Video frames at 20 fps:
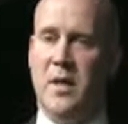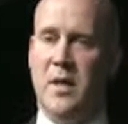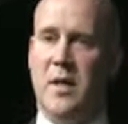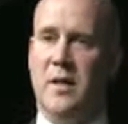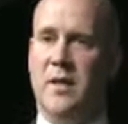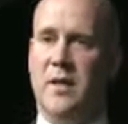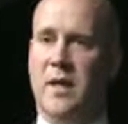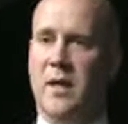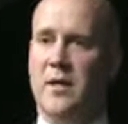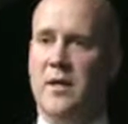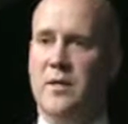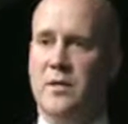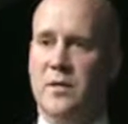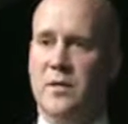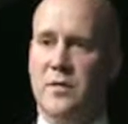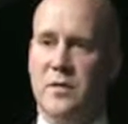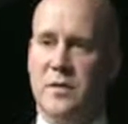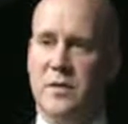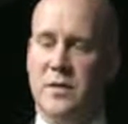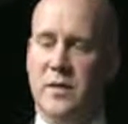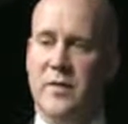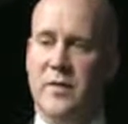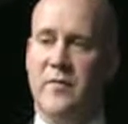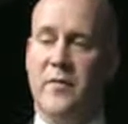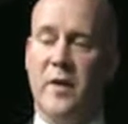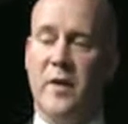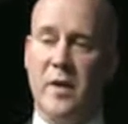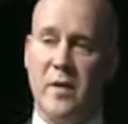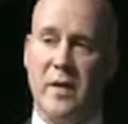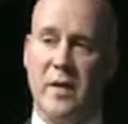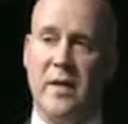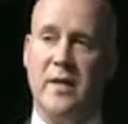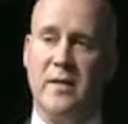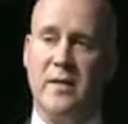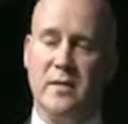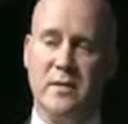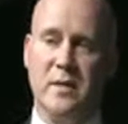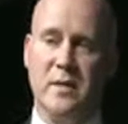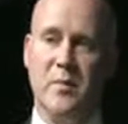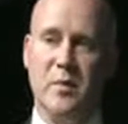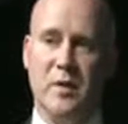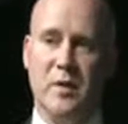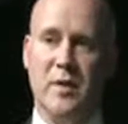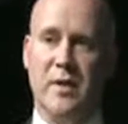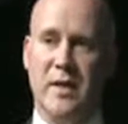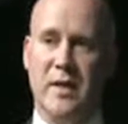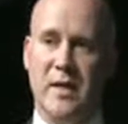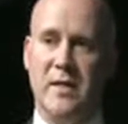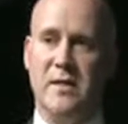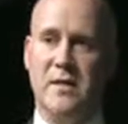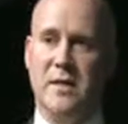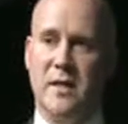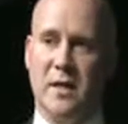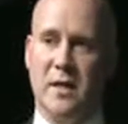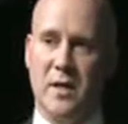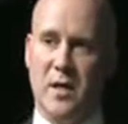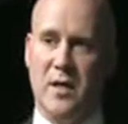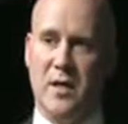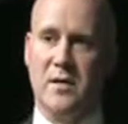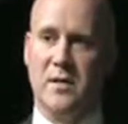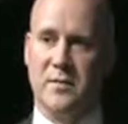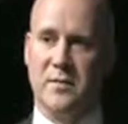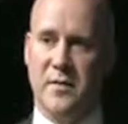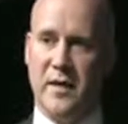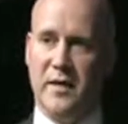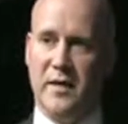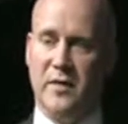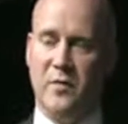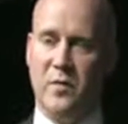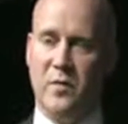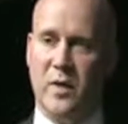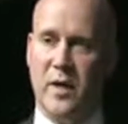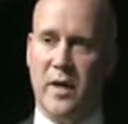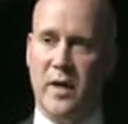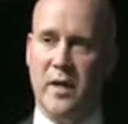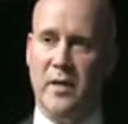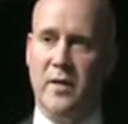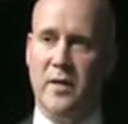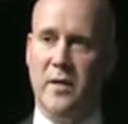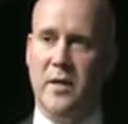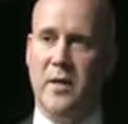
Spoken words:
And title insurance is a very simple and easy and cost-effective way